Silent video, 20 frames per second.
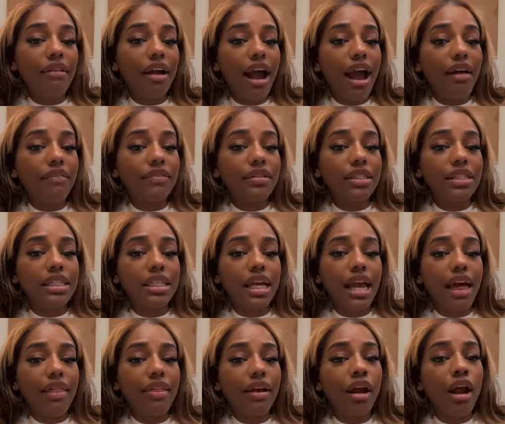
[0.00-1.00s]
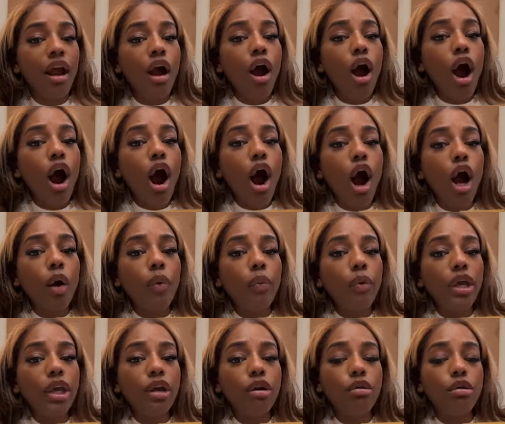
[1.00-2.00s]
ever after together?
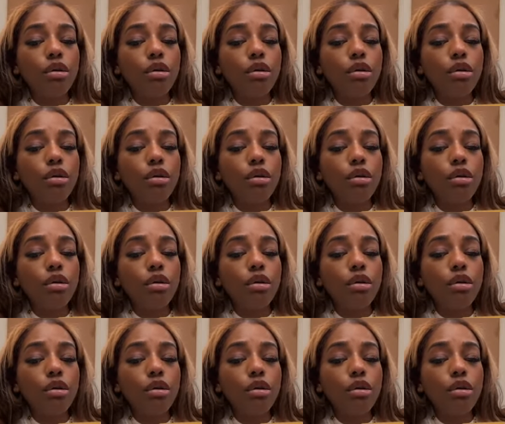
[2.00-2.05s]
Are